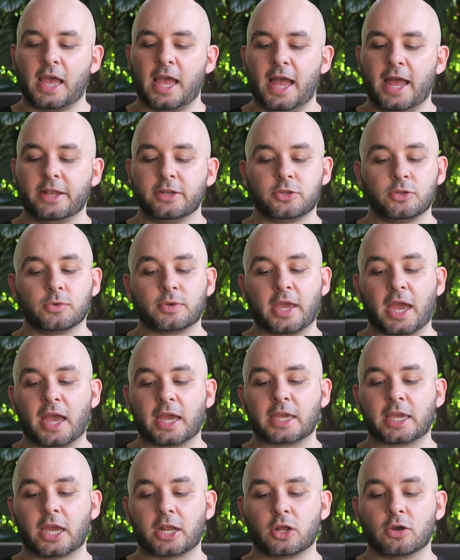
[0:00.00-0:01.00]
And you
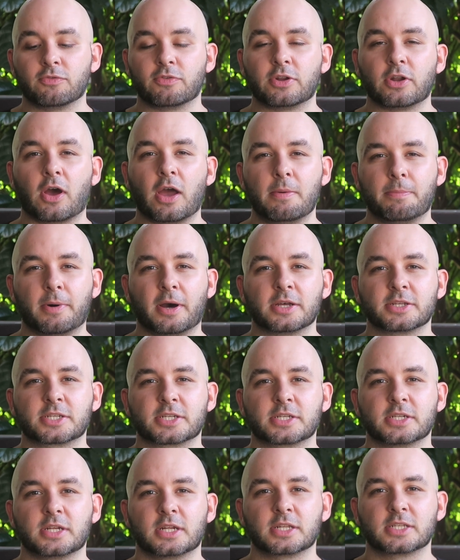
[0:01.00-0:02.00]
can get an overnight
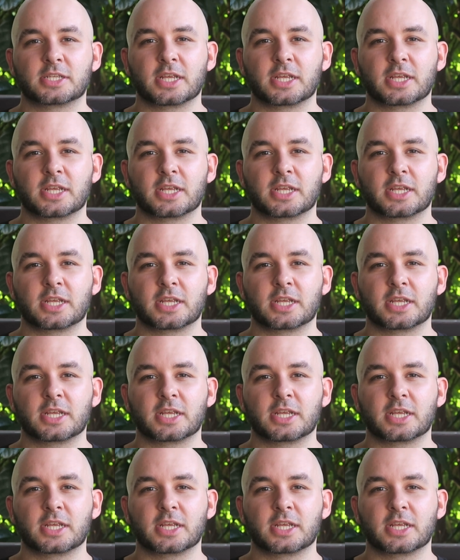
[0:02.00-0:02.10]
bus